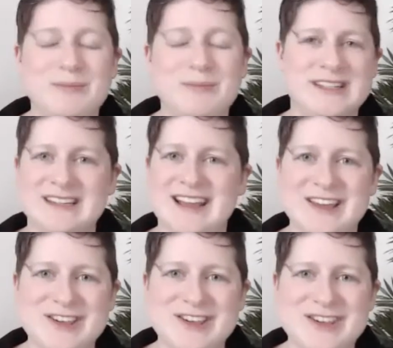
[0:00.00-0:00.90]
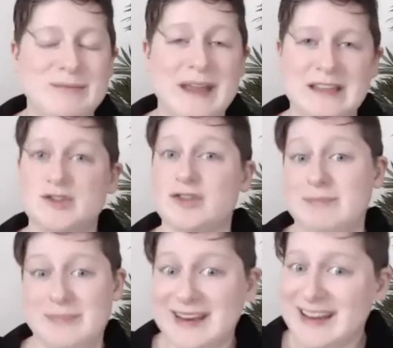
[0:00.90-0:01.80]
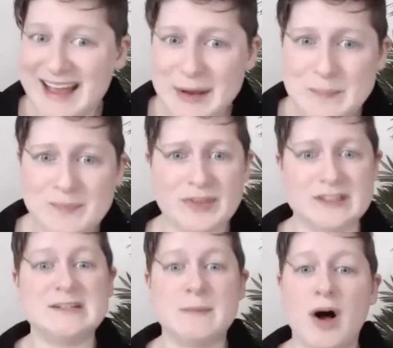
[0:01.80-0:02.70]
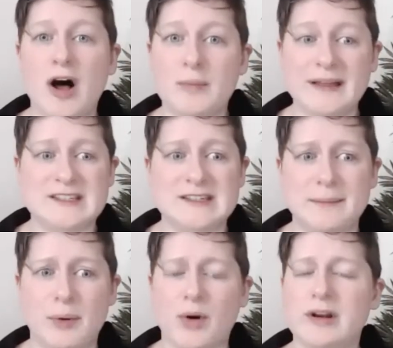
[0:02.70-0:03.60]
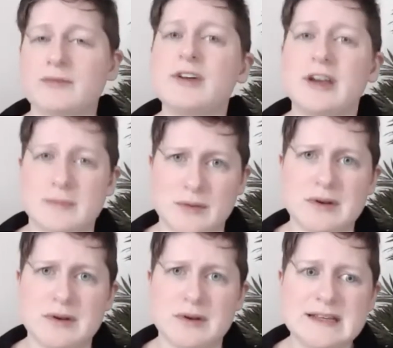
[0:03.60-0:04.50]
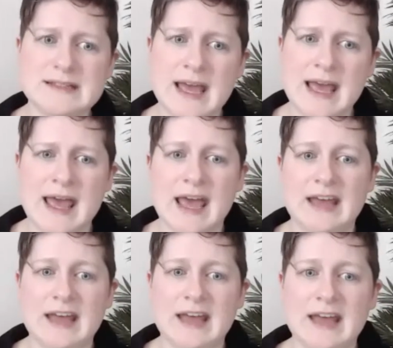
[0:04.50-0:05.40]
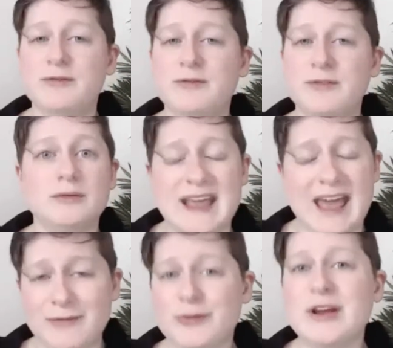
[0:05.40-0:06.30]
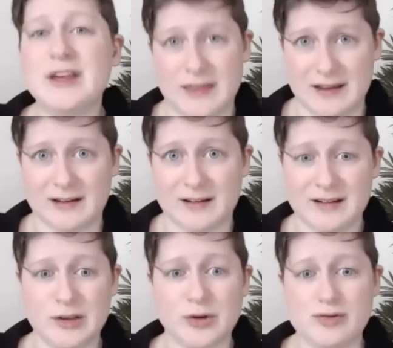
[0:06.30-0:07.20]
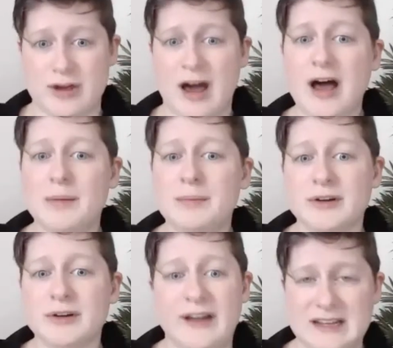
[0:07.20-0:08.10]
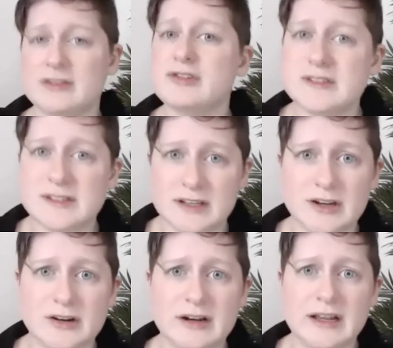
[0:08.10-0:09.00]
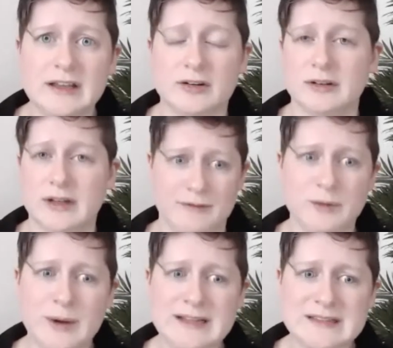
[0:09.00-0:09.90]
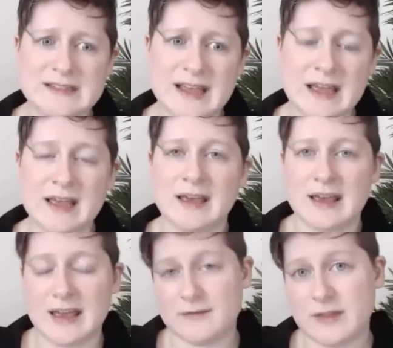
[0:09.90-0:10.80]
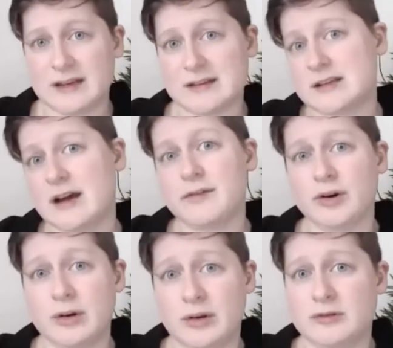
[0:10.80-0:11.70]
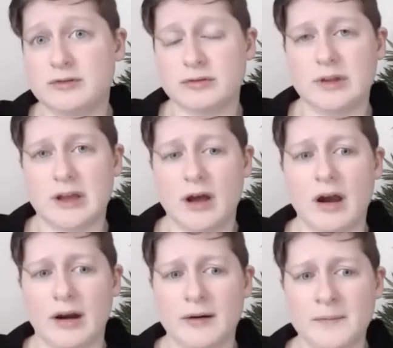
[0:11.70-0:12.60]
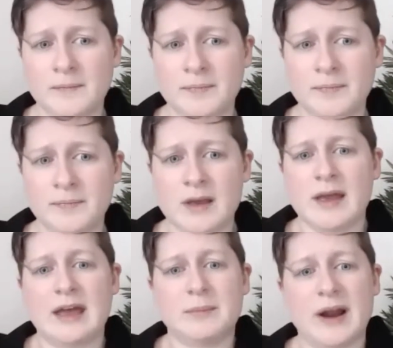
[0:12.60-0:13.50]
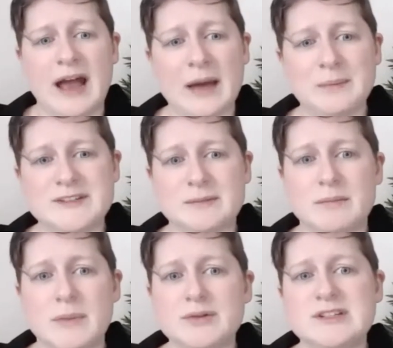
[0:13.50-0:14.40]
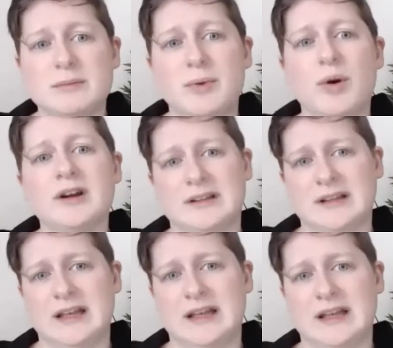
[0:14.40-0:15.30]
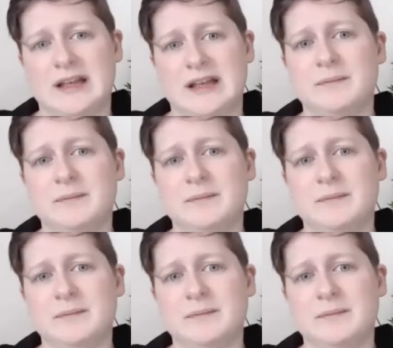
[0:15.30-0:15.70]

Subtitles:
representation in mainstream media, the small but supportive communities, and the fear of losing everything, your job, your financial security, your loved ones, if they discover who you truly are. And perhaps most importantly,